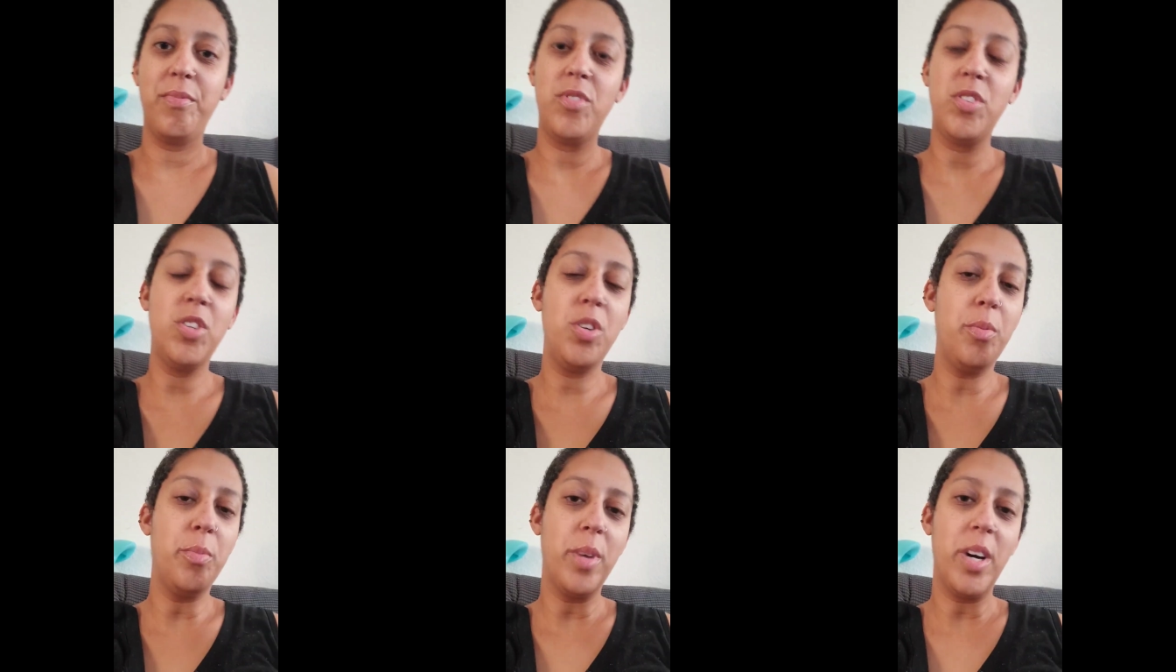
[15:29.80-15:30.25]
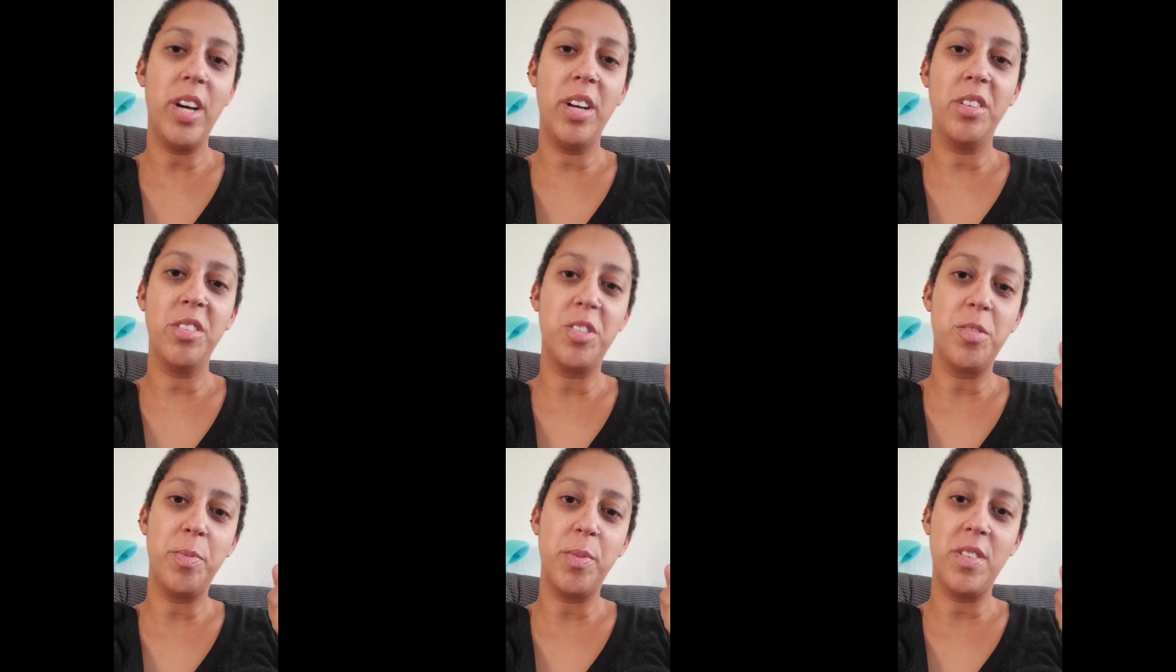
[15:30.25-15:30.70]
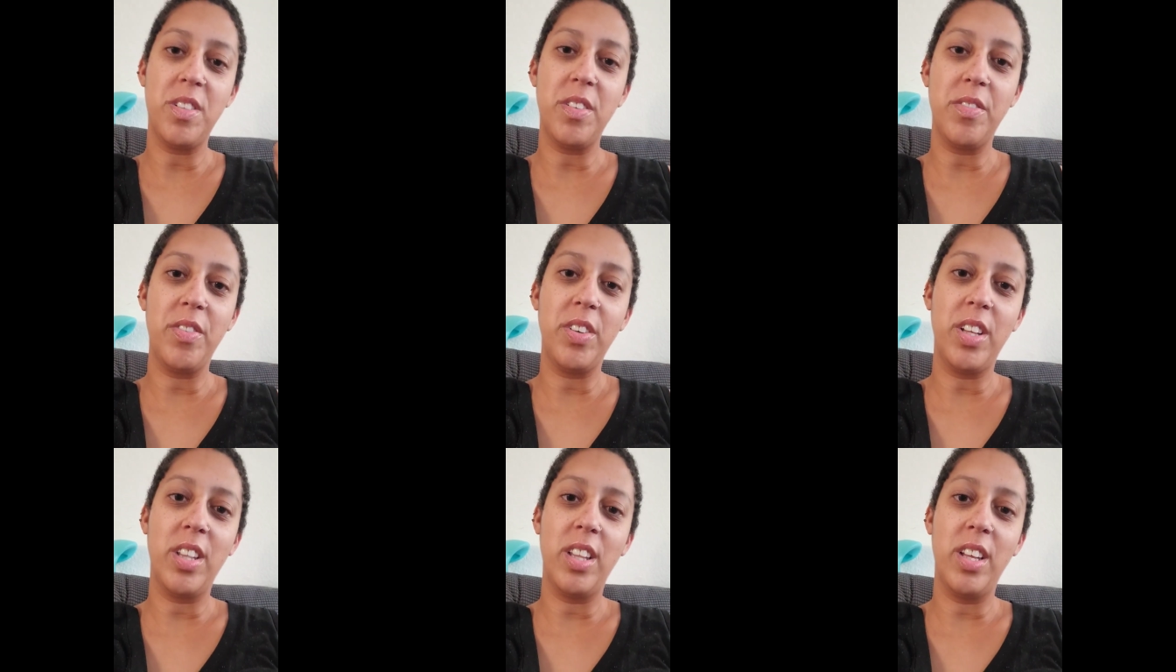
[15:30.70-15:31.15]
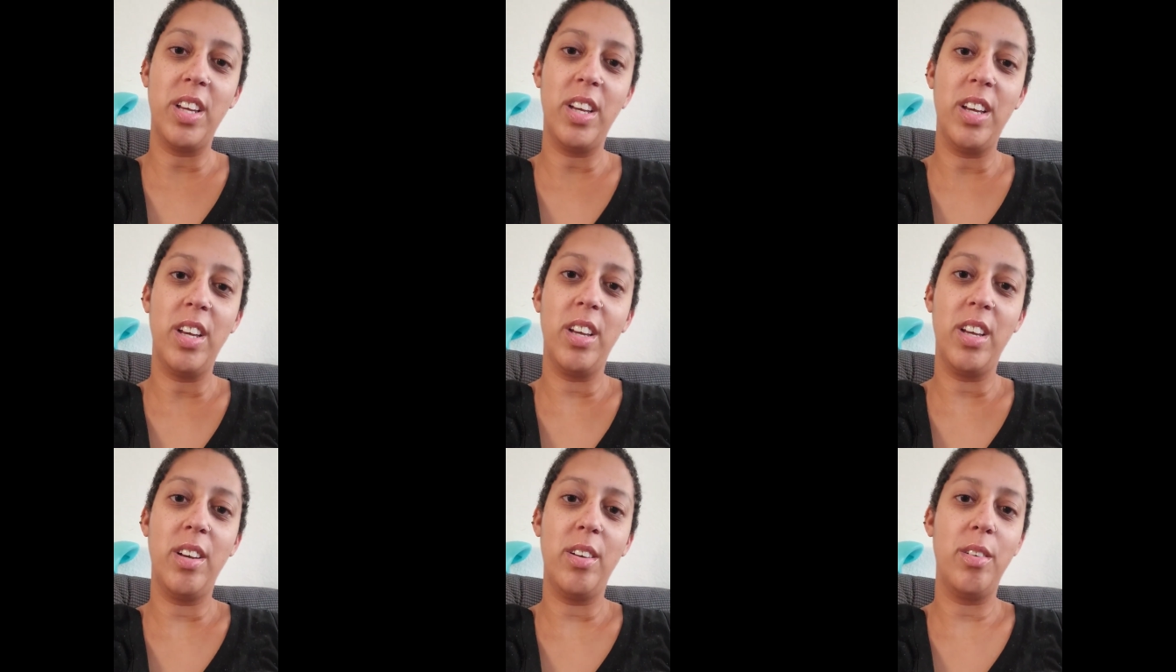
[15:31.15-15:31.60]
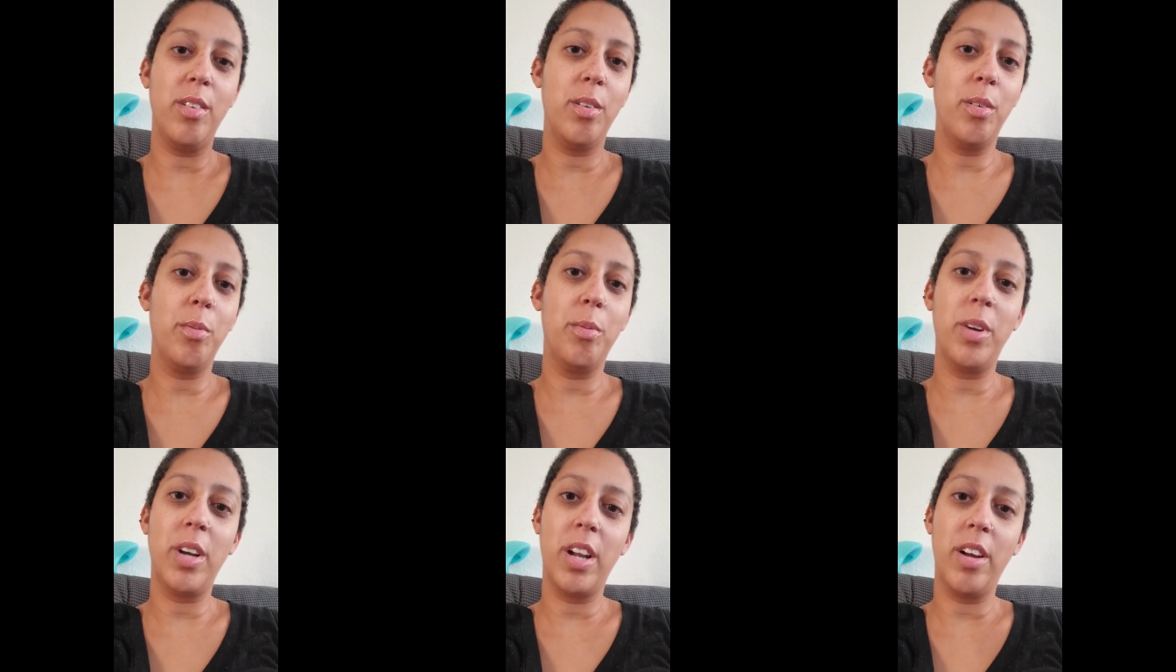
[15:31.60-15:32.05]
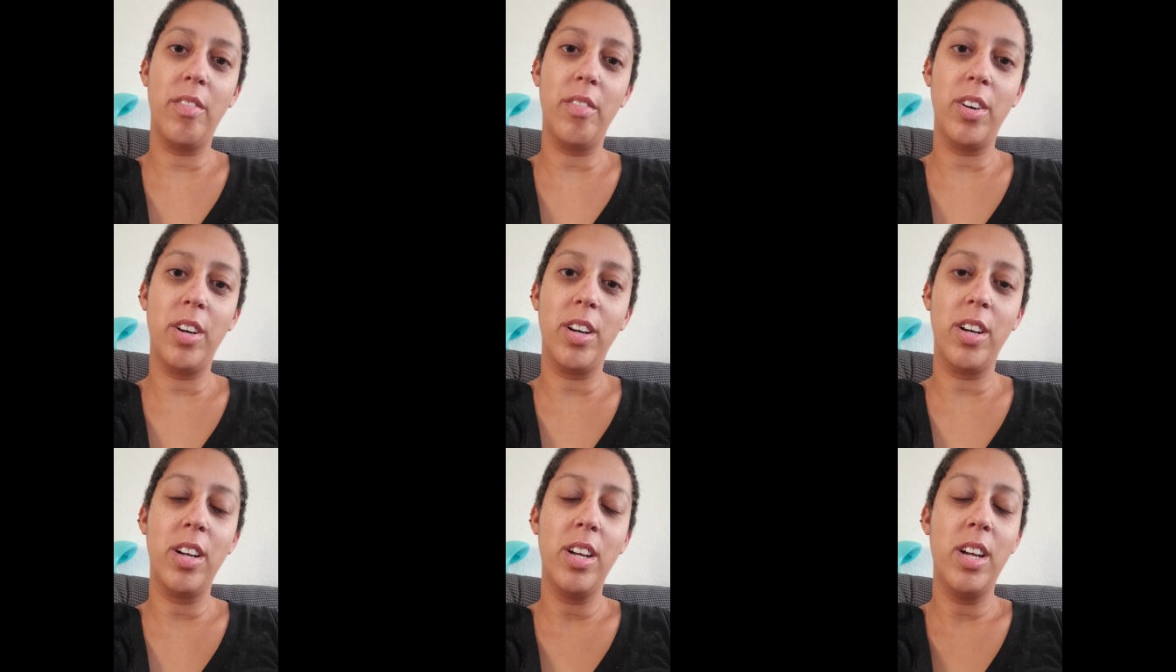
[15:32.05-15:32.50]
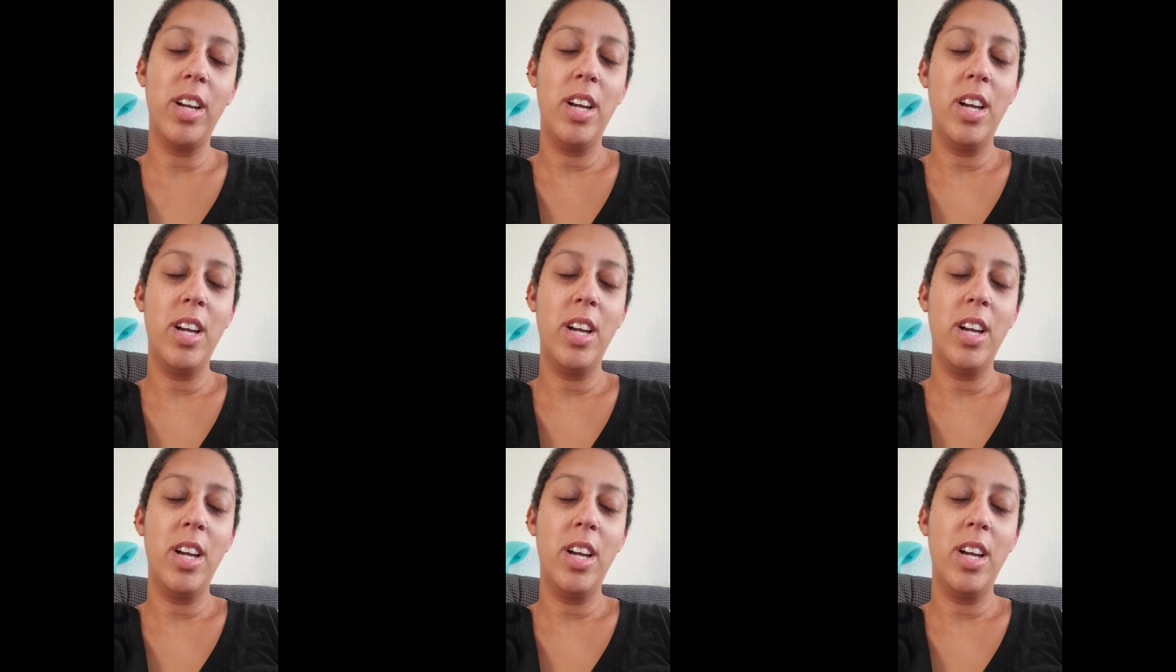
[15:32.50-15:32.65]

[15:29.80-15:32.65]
two miles specifically or whatever,